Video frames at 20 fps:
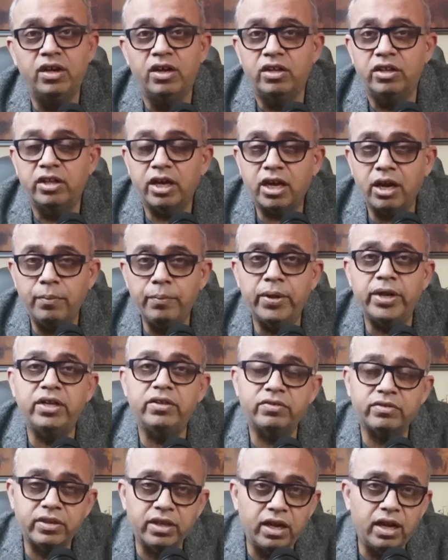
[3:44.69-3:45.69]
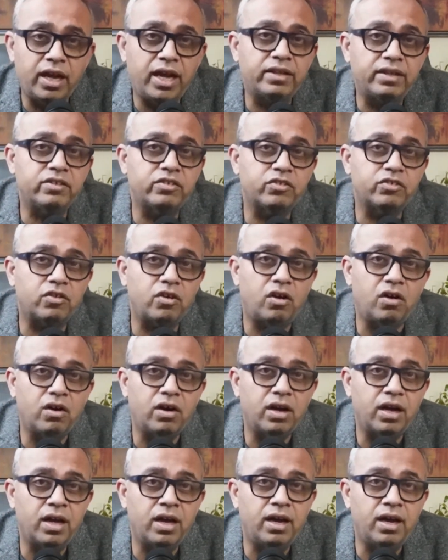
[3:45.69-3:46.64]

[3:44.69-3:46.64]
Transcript: The company still has a strong